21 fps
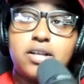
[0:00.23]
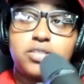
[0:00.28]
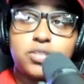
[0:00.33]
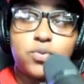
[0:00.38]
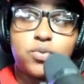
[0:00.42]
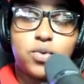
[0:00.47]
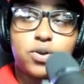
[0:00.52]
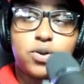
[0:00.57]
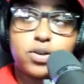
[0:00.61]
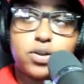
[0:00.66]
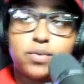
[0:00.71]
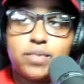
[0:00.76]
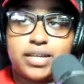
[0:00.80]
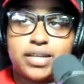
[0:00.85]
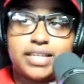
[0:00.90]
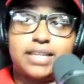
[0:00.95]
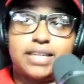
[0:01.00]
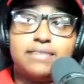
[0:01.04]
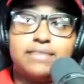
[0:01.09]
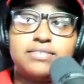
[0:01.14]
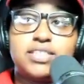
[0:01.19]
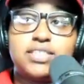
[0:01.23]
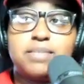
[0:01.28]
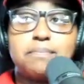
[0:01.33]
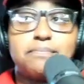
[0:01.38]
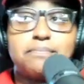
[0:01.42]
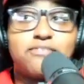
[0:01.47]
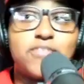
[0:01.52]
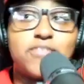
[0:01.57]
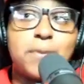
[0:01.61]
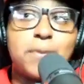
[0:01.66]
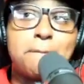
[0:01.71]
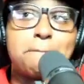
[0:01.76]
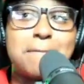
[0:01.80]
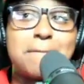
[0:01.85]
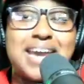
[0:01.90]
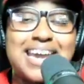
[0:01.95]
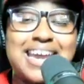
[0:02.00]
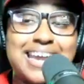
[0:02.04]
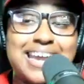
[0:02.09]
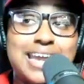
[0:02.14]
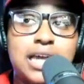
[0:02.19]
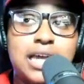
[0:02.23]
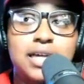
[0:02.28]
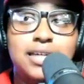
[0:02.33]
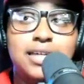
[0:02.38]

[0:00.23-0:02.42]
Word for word: so woke up with gifts from Bae.